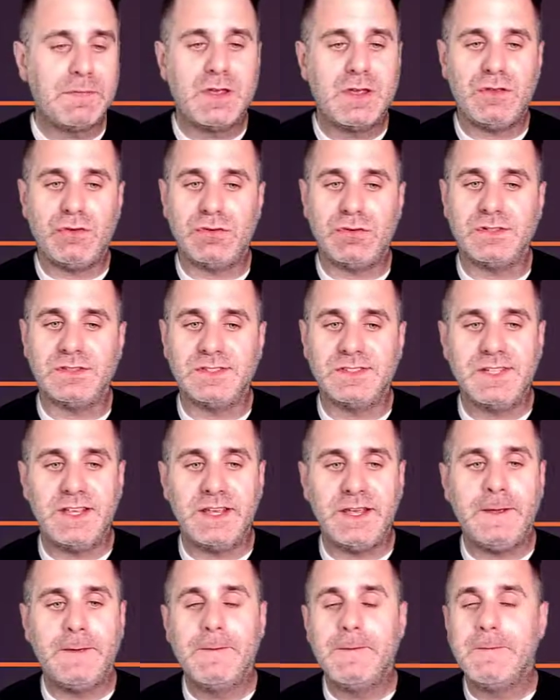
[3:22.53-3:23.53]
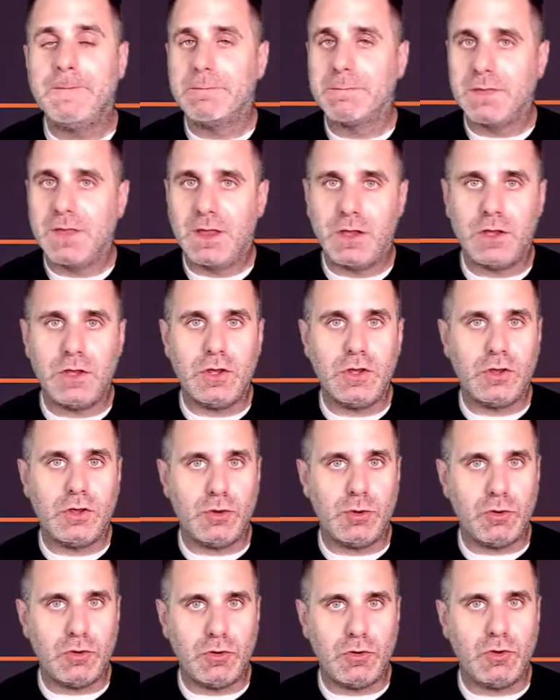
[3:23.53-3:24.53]
You can see
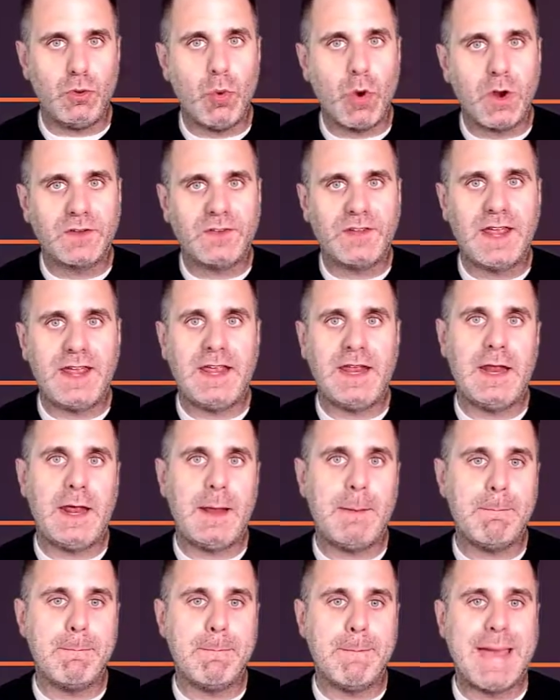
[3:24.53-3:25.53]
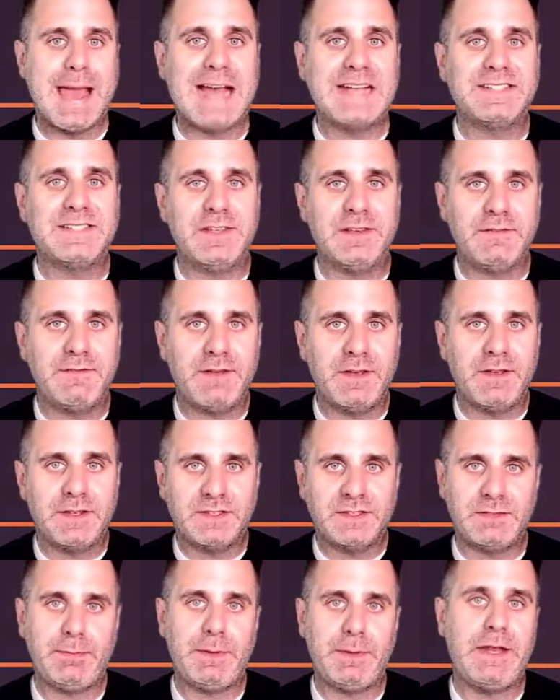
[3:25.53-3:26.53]
you are taking a massive
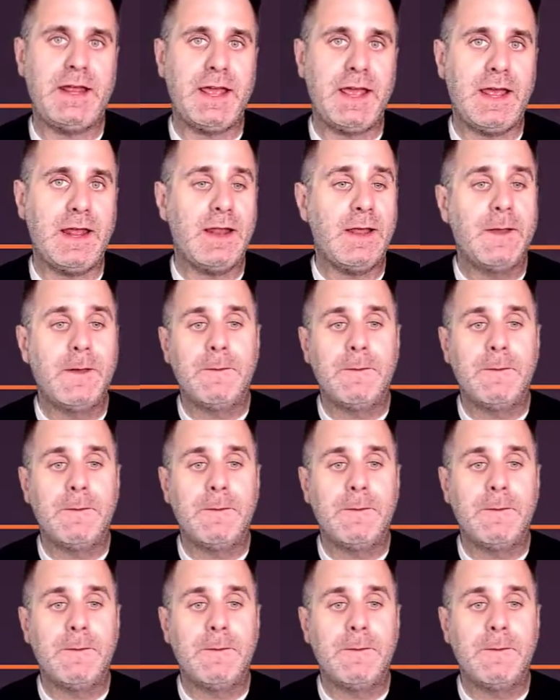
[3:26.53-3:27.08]
speed hit,